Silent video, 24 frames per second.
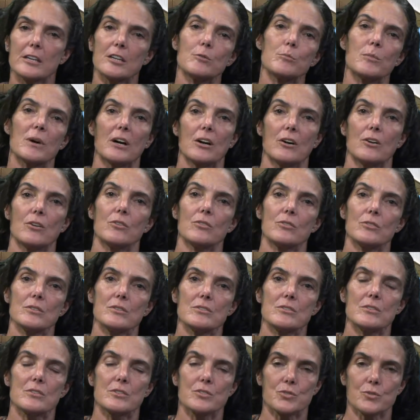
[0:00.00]
about
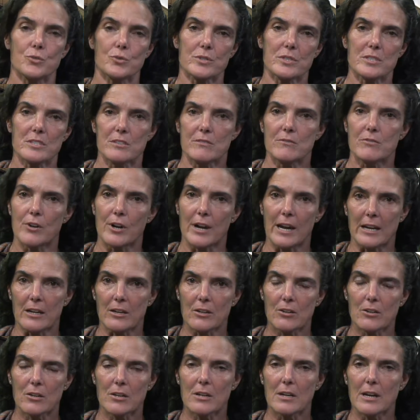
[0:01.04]
the sources of their
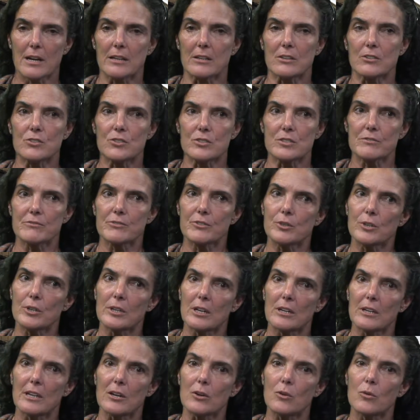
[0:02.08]
anger and just figuring
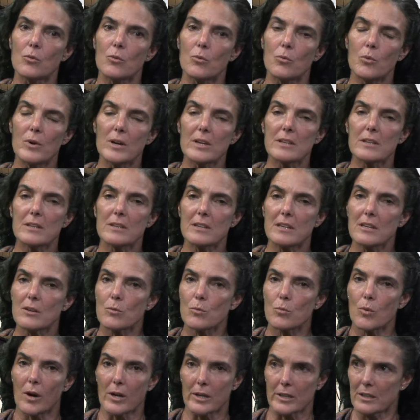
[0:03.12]
out like what they
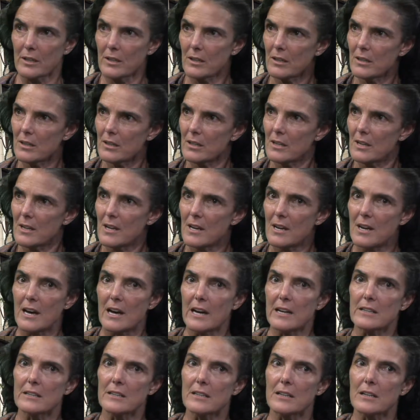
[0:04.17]
wanted,
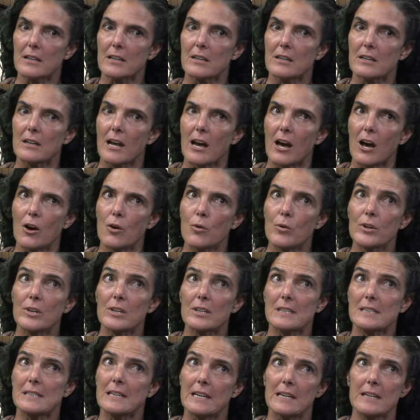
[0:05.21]
and then how we
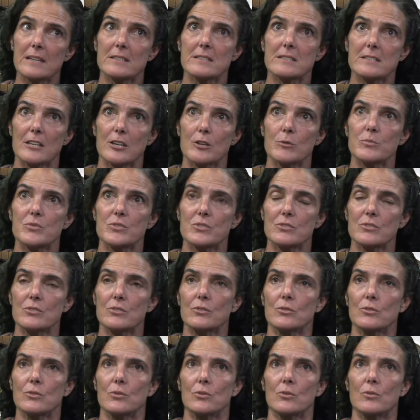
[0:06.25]
could take steps
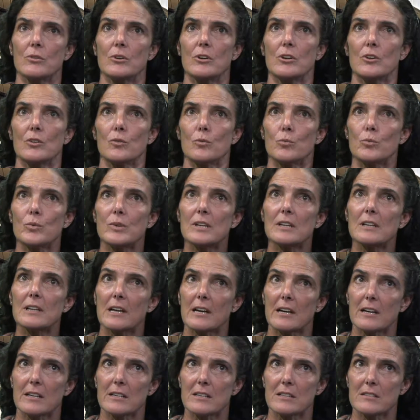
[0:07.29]
to
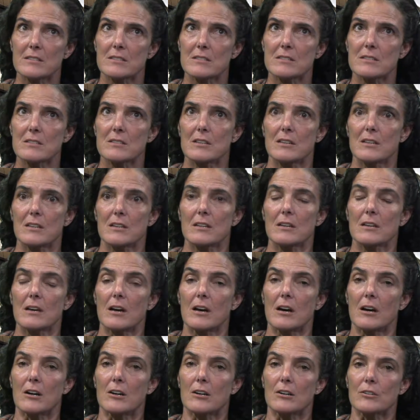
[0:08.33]
realize
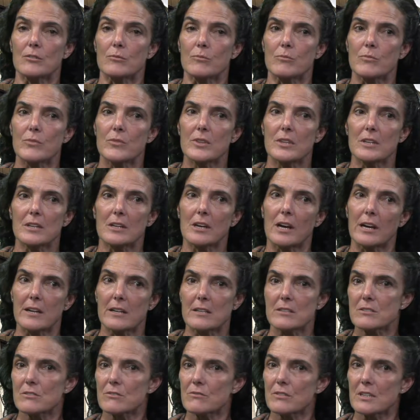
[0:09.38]
the
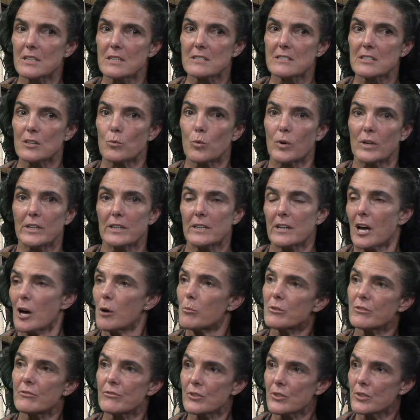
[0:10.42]
kinds of things they wanted to
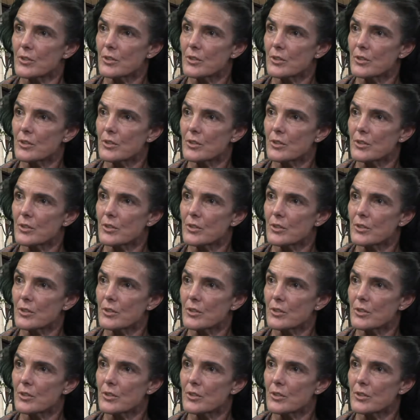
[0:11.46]
happen for their